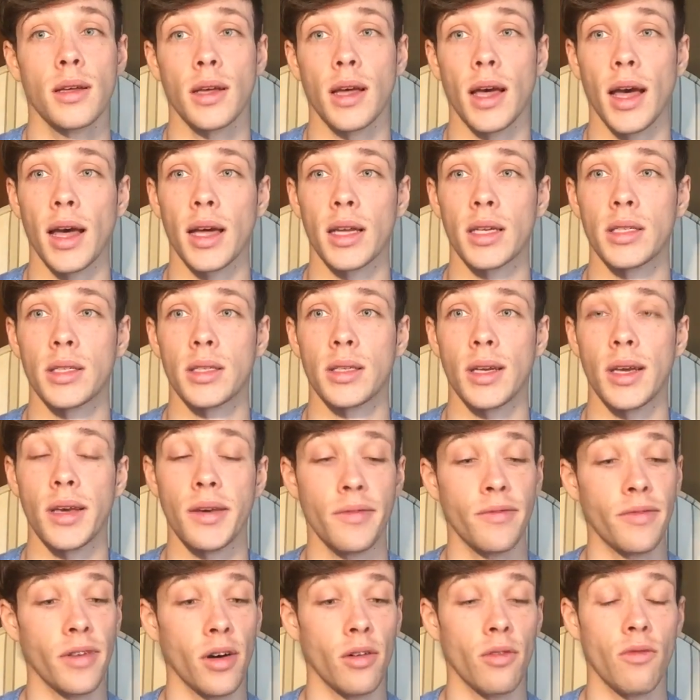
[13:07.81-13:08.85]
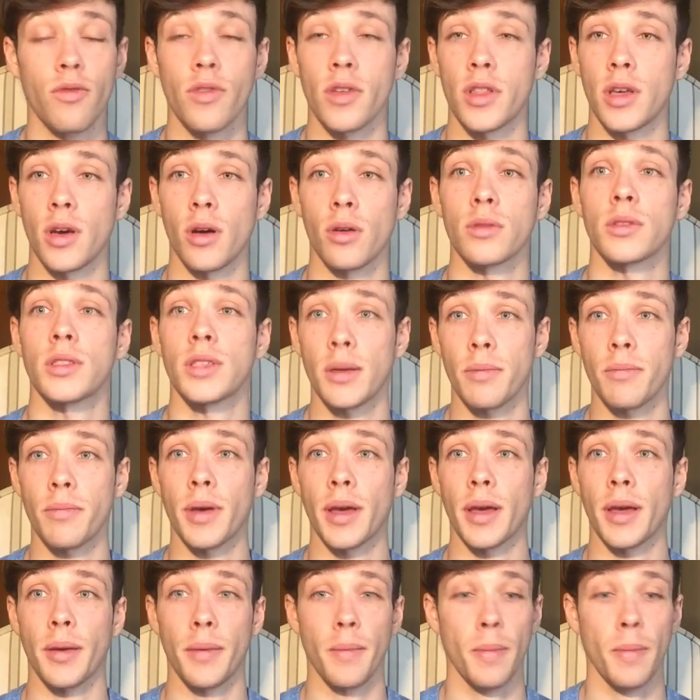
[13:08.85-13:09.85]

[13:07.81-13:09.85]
And he fell for the old simping.